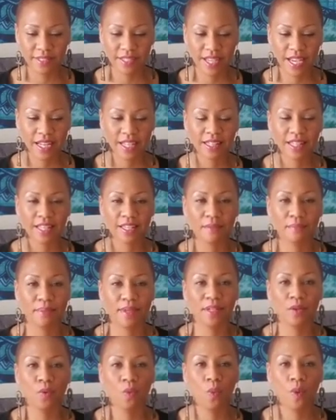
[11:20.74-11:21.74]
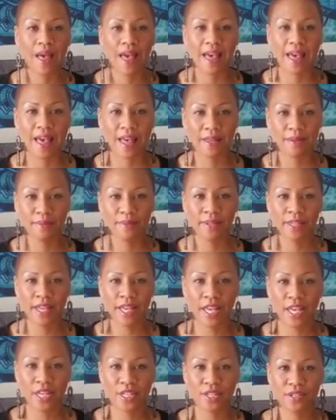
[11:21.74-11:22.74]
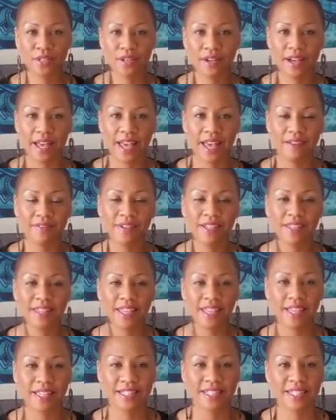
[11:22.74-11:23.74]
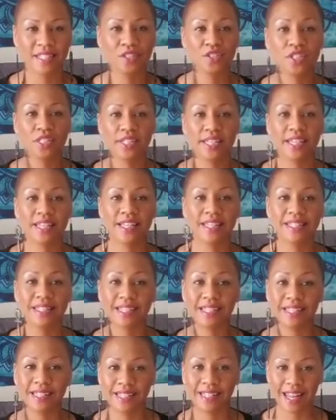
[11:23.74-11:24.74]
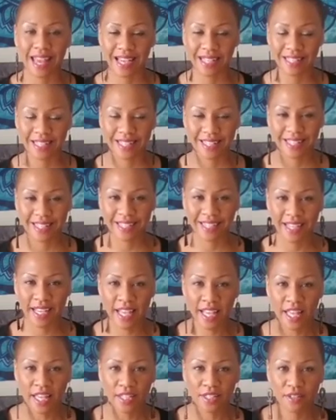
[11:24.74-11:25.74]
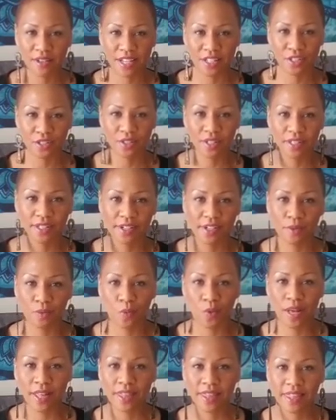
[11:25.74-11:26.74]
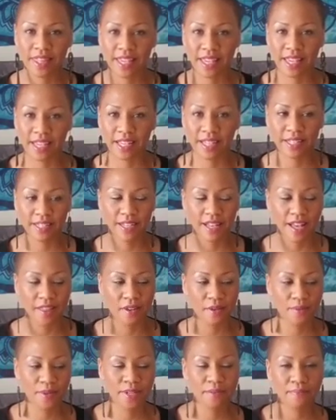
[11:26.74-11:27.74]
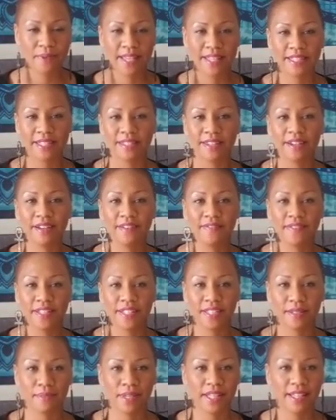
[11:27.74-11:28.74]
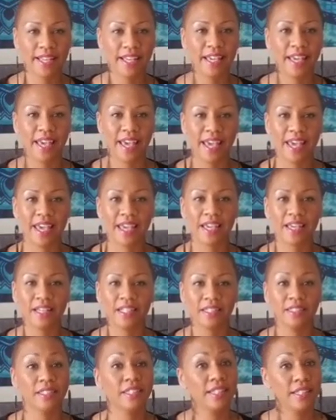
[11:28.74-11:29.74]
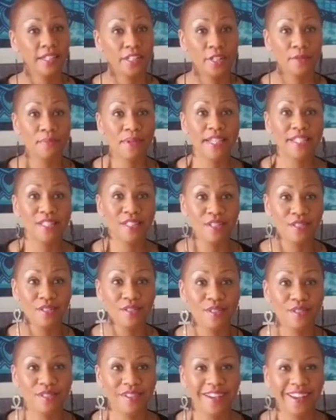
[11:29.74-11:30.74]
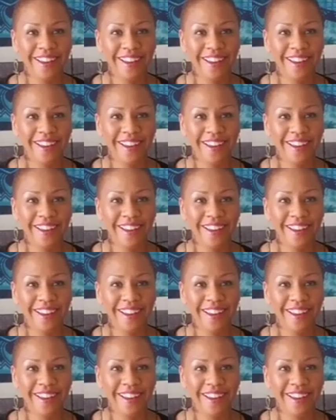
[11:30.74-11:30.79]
kind of like a big web, everything essentially is connected. So as you clear one thing, another one may surface to be like, hey, clear me too,